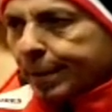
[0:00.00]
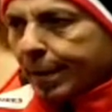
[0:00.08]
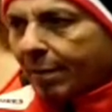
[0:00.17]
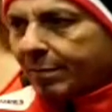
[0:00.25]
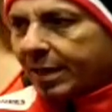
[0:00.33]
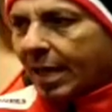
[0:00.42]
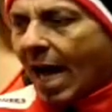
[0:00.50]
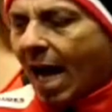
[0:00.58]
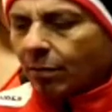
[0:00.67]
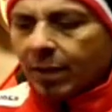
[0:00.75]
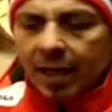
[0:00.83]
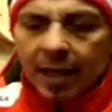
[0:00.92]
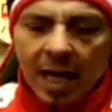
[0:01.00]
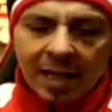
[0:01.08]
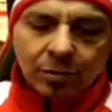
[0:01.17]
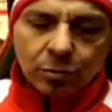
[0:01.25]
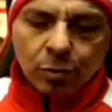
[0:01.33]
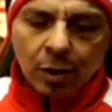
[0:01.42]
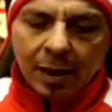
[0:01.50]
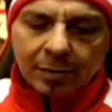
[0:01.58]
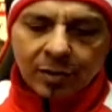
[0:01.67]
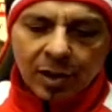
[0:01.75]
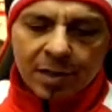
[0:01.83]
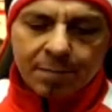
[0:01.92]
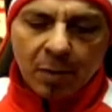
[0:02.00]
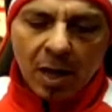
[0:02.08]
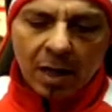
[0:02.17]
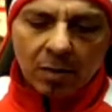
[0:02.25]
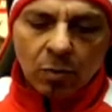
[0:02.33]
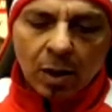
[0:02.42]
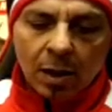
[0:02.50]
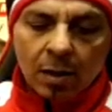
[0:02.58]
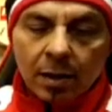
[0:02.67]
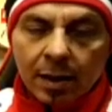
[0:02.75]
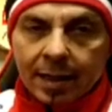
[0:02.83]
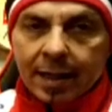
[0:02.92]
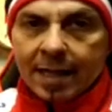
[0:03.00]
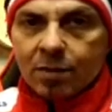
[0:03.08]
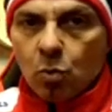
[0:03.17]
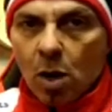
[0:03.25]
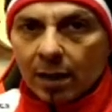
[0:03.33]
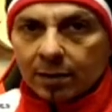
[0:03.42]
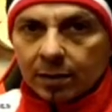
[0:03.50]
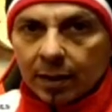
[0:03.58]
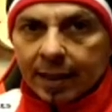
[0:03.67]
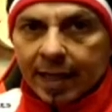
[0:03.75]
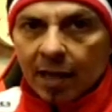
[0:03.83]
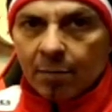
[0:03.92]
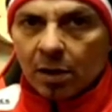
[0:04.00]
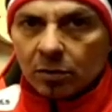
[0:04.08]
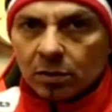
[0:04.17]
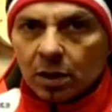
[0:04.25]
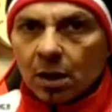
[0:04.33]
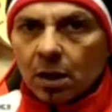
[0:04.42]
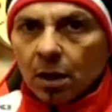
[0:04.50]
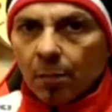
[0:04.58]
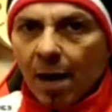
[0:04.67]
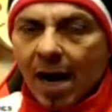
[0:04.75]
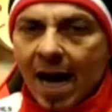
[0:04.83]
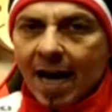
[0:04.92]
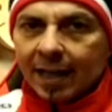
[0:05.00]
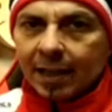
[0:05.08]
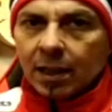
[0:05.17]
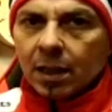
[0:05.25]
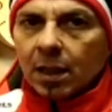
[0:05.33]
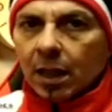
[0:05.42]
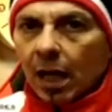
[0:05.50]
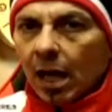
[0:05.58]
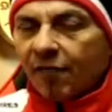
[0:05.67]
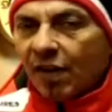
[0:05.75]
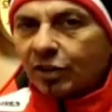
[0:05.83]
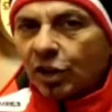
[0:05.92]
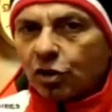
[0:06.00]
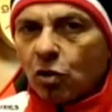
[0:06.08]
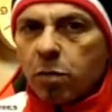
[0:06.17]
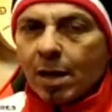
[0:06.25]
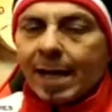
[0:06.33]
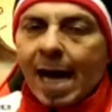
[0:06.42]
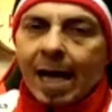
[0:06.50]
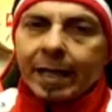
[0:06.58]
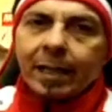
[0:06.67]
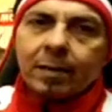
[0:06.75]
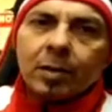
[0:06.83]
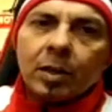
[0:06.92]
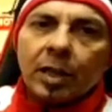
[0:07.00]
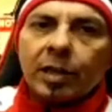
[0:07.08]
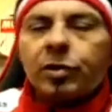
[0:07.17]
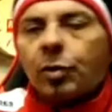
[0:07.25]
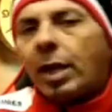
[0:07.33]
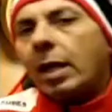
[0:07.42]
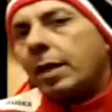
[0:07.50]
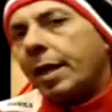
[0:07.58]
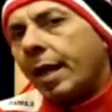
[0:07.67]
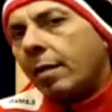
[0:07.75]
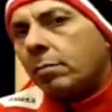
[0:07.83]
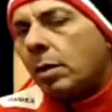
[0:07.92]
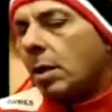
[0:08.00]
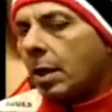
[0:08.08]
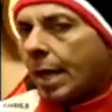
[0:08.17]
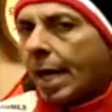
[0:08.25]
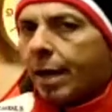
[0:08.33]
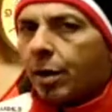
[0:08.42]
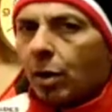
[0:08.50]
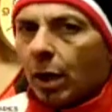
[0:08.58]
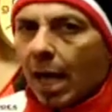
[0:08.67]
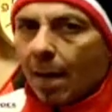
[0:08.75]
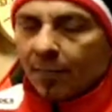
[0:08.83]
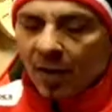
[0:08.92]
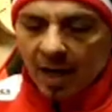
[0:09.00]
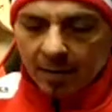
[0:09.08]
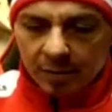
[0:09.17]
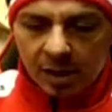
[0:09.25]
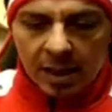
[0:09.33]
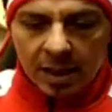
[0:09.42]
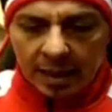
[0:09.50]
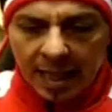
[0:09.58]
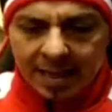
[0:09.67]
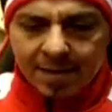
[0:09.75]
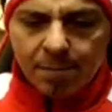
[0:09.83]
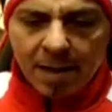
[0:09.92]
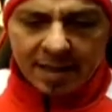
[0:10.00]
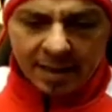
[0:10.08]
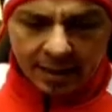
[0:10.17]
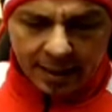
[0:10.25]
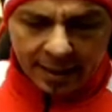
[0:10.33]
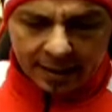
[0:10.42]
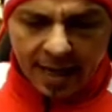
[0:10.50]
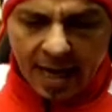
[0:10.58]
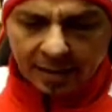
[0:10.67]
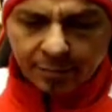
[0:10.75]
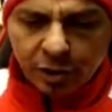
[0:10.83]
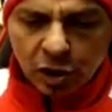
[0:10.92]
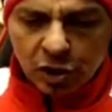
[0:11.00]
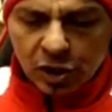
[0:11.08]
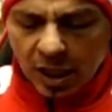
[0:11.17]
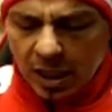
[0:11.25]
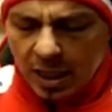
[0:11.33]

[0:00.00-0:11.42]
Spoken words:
I mean, how did he get to a third spot? Well, guess what? He came out behind Francesco Bagnaia. He trailed him, got a good lap time. That's basically it, guys, because